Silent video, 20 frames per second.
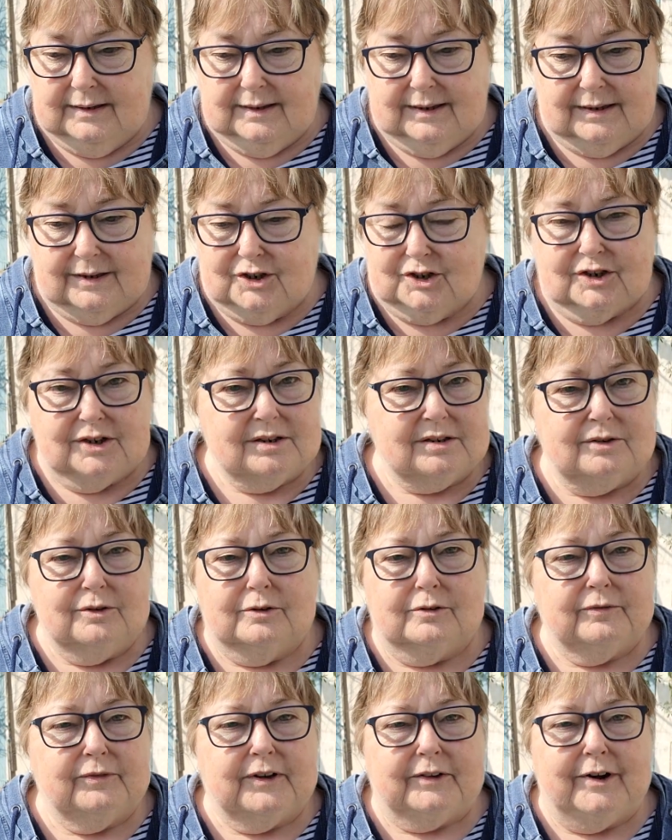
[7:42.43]
It's just
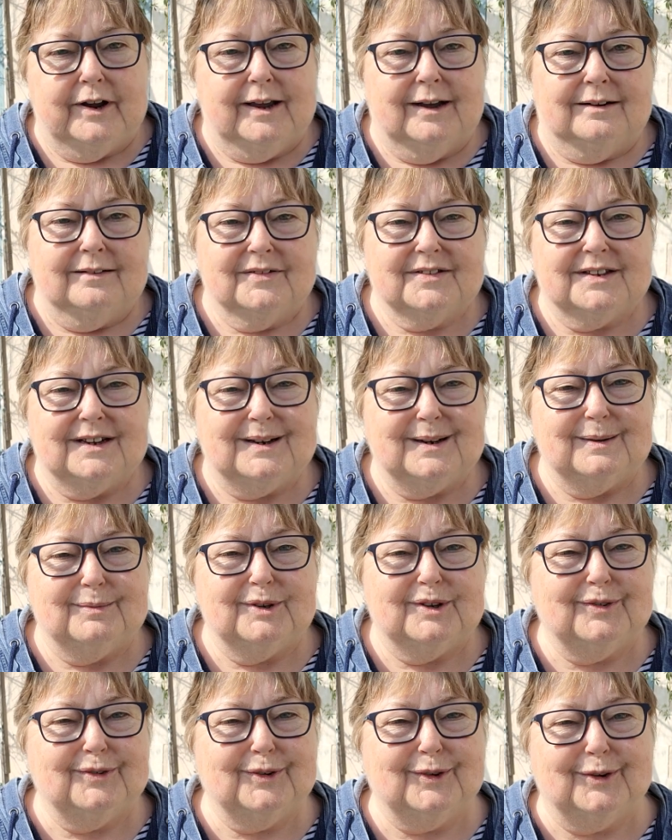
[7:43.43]
not very, I've said it
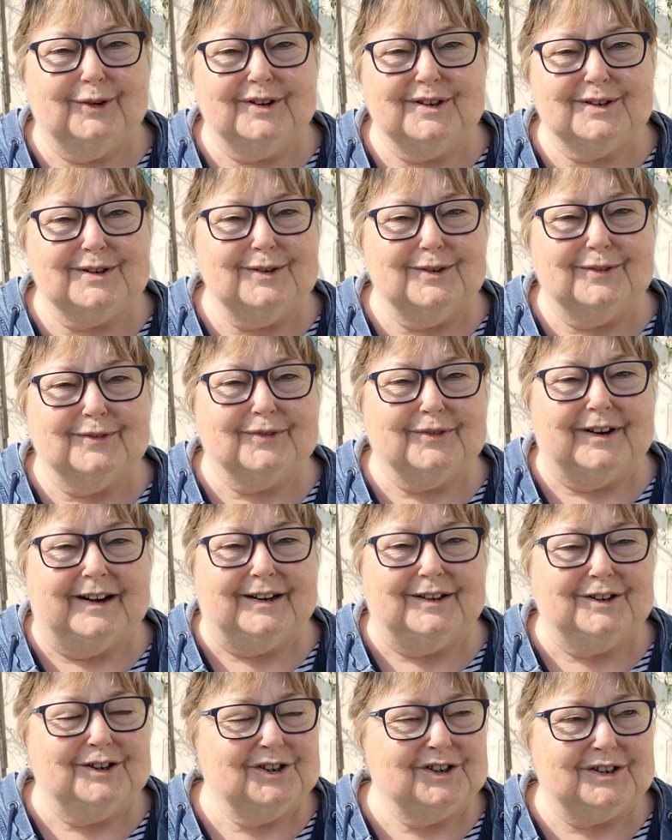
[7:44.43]
before, it's not
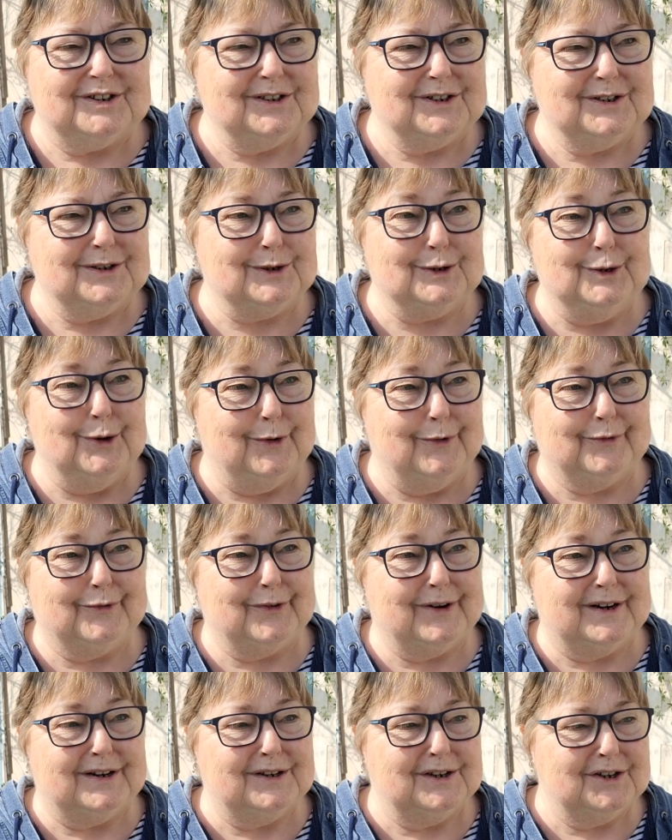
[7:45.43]
French. It's just not
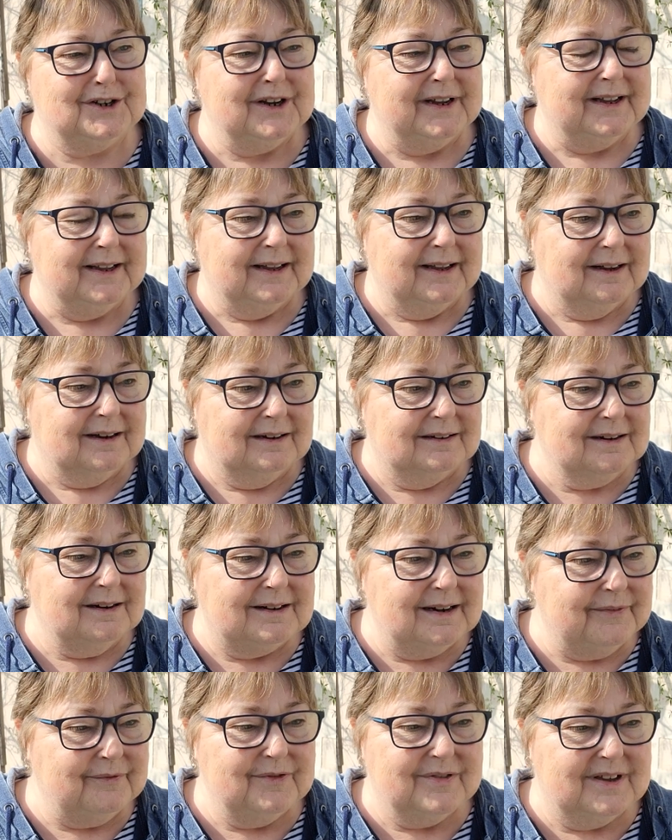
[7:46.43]
French. I
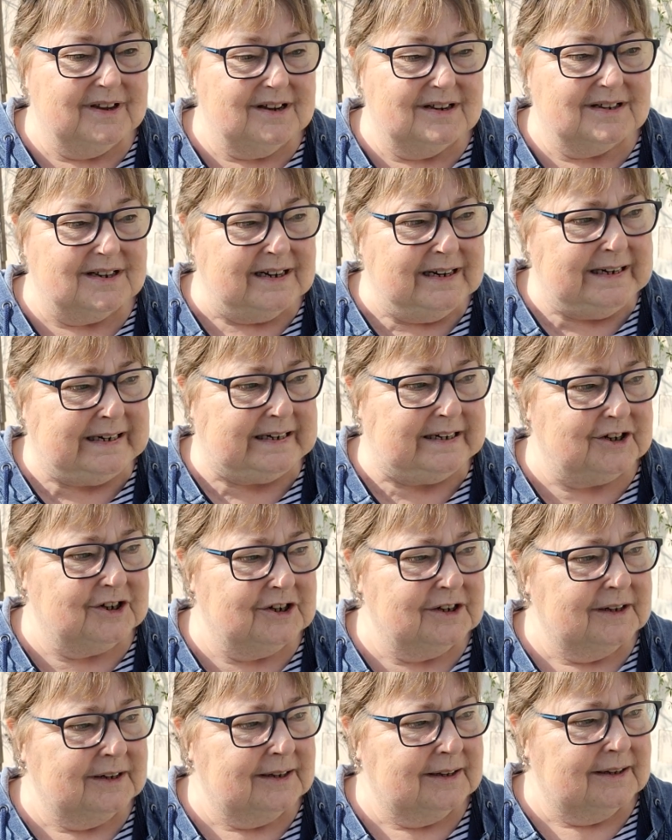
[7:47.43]
don't even think it's
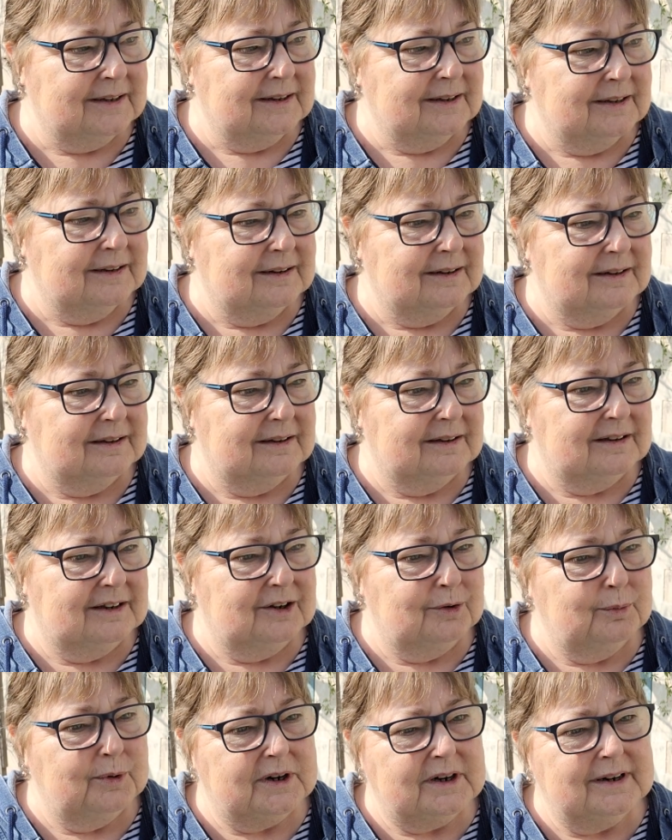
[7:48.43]
English.
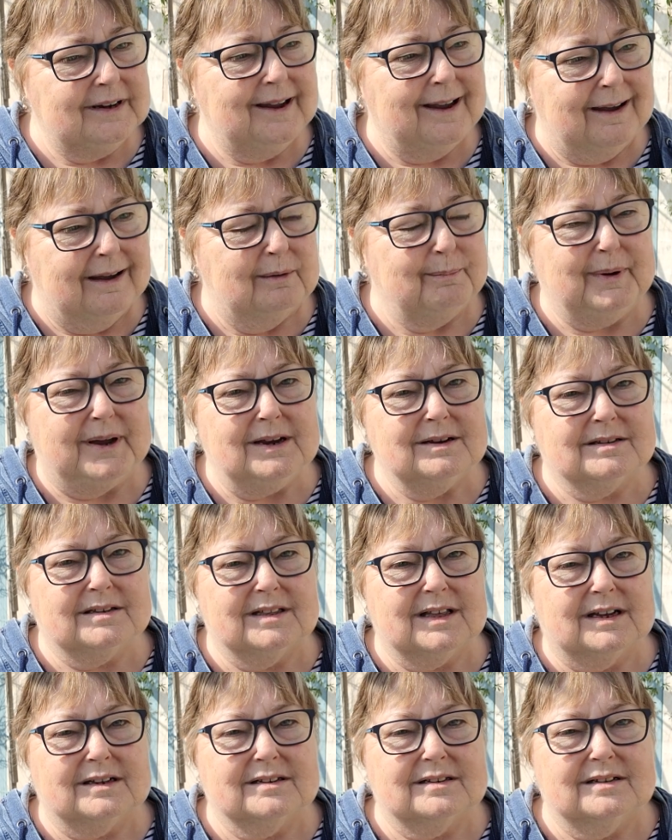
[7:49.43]
You wouldn't get a pizza
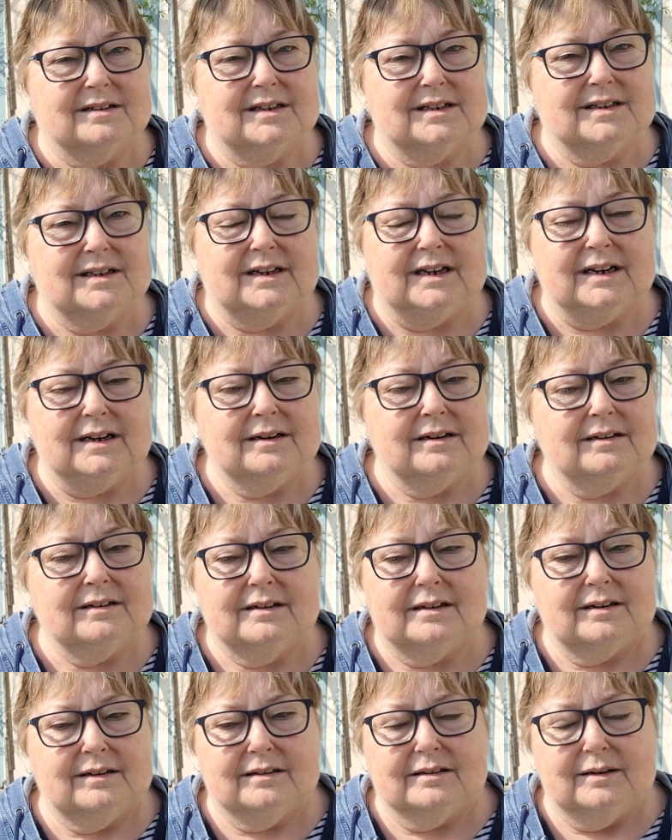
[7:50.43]
that size in
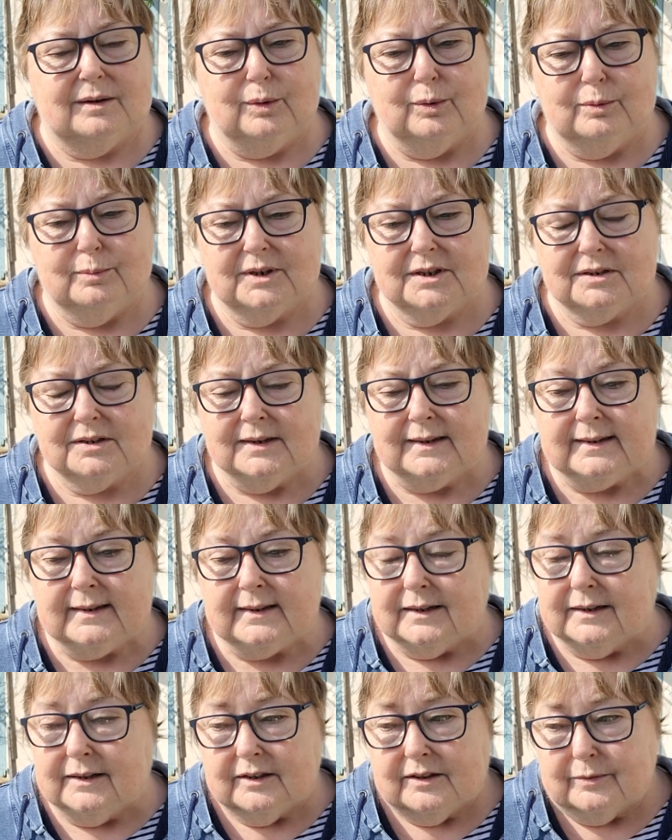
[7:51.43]
England. It's enormous.
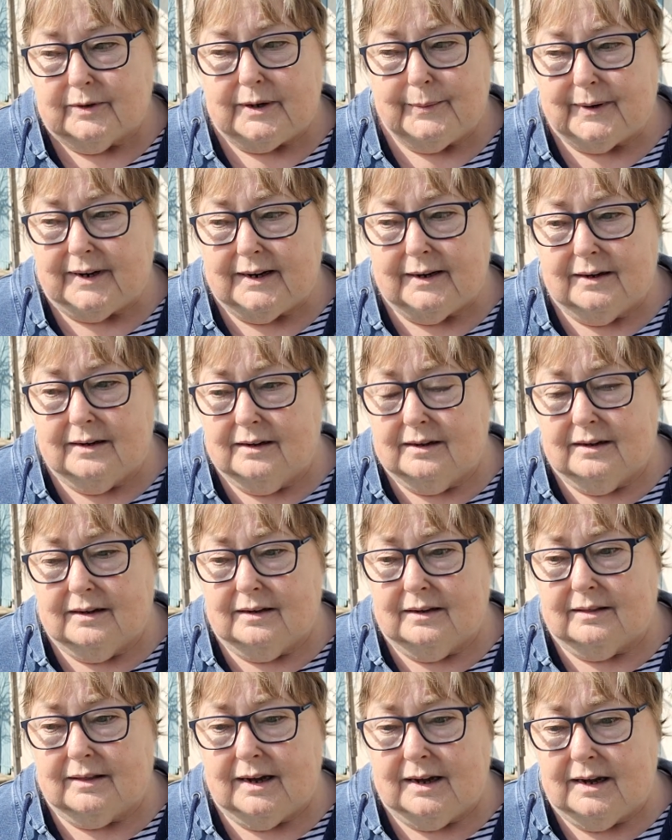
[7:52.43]
So anyway,
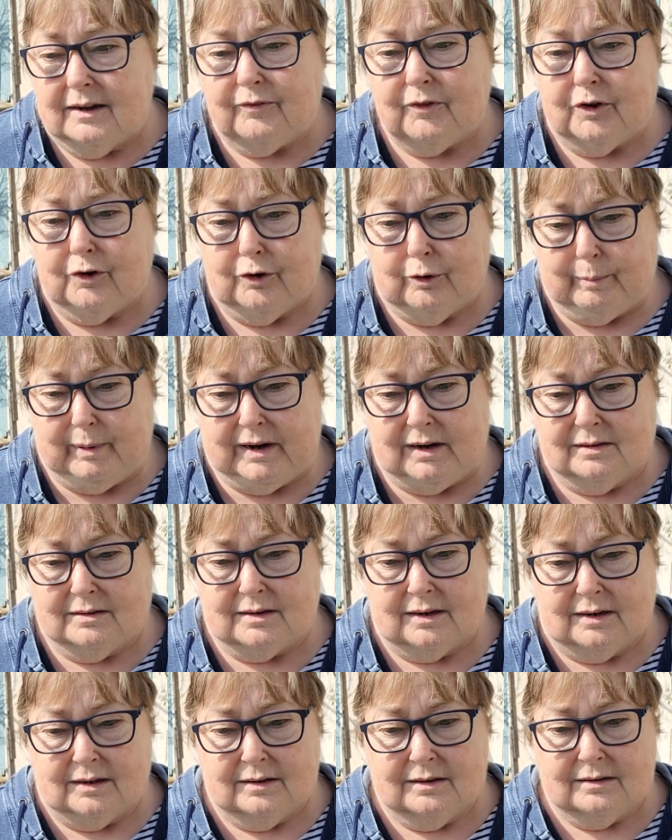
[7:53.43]
they give you your
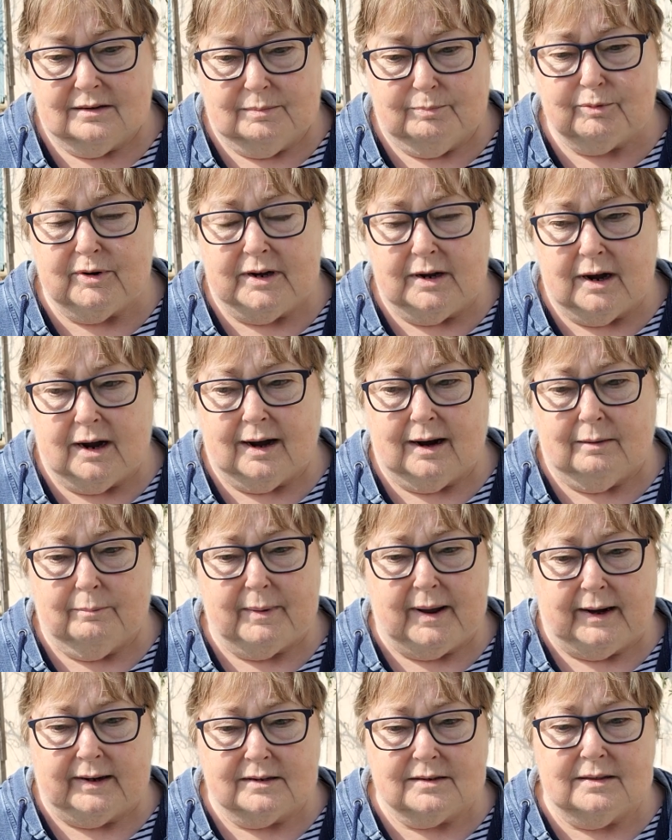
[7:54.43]
pizza to bring
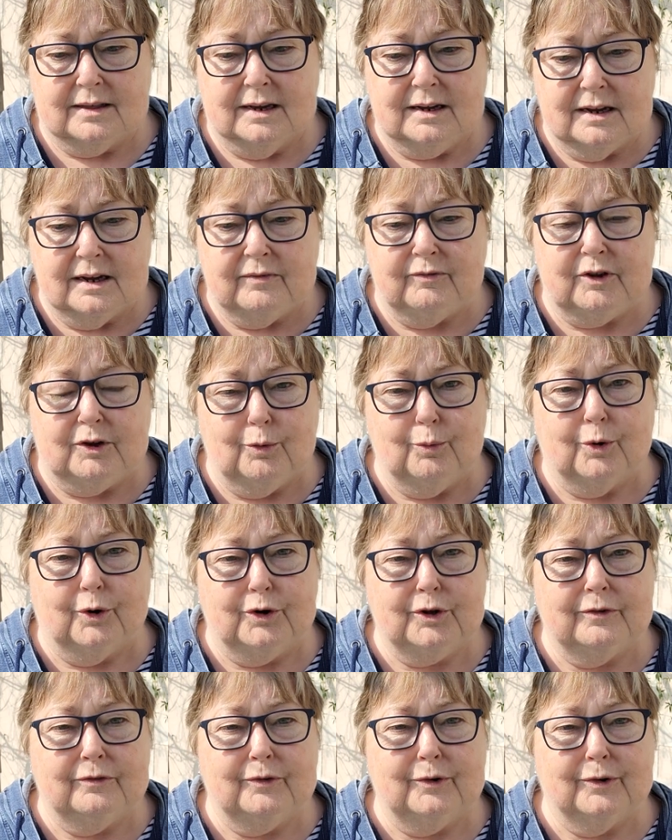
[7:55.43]
back. So they give you
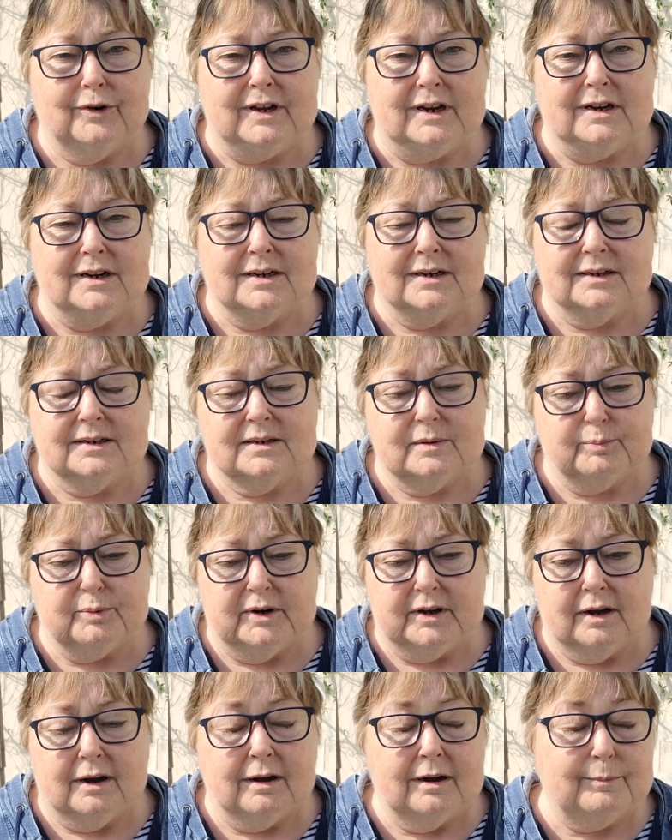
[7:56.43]
what you've not eaten to
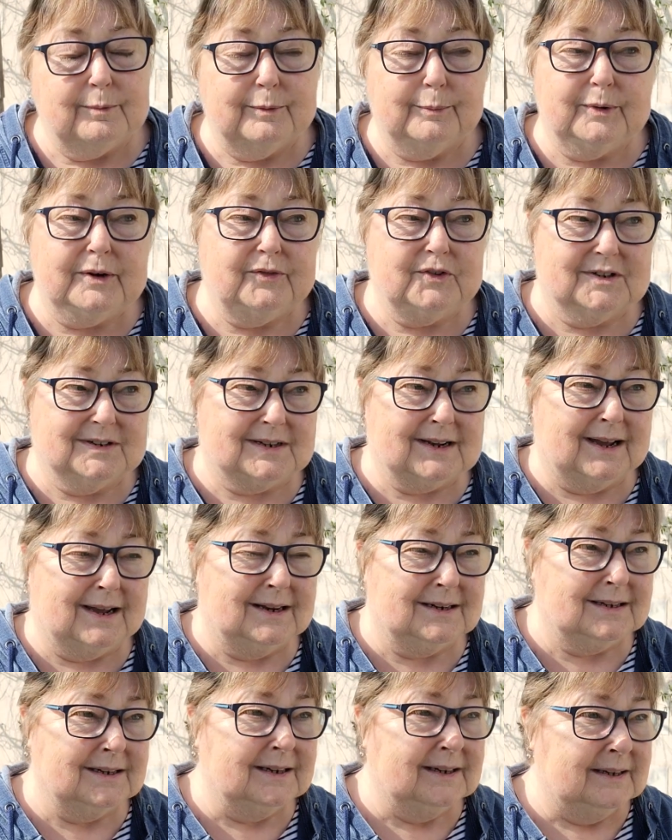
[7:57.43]
bring home. And we've just
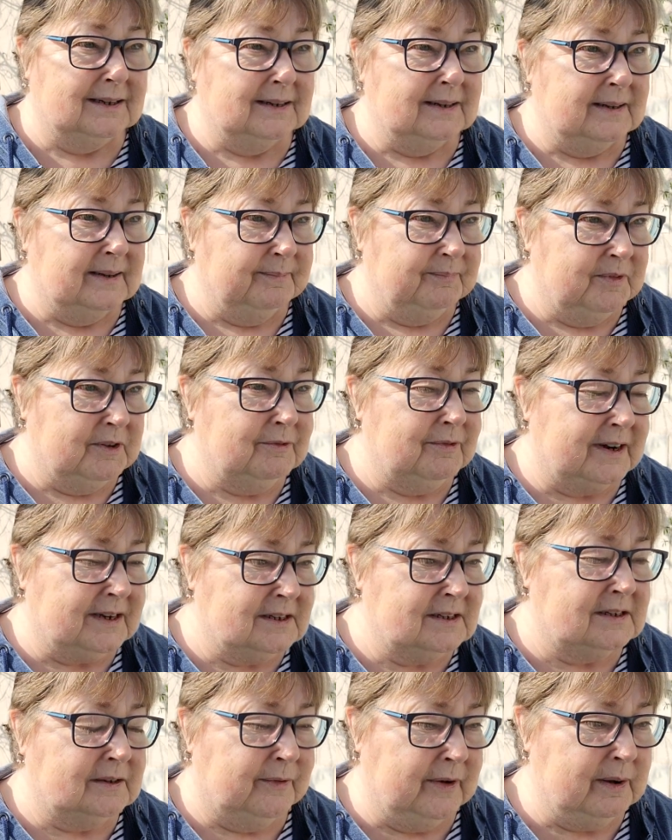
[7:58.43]
had the
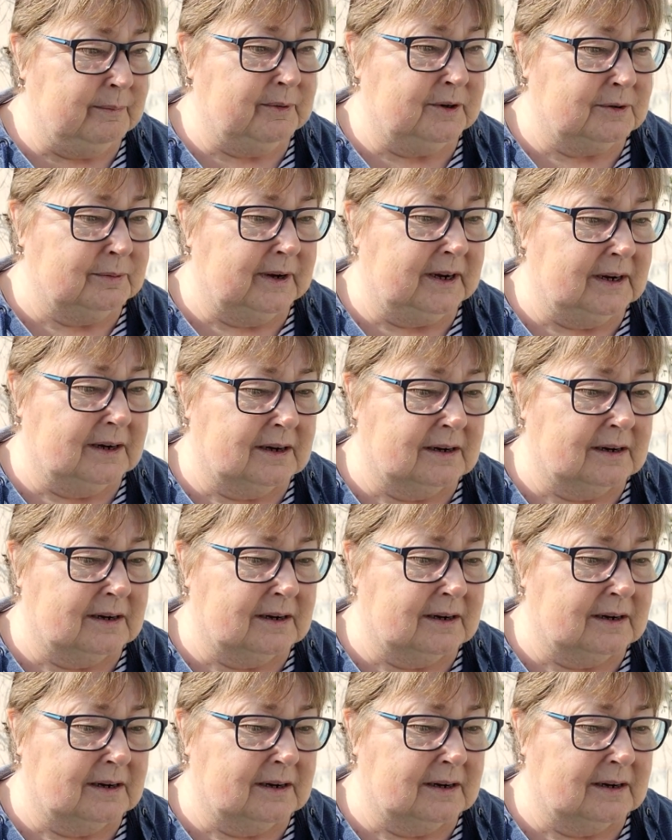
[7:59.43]
rest of it between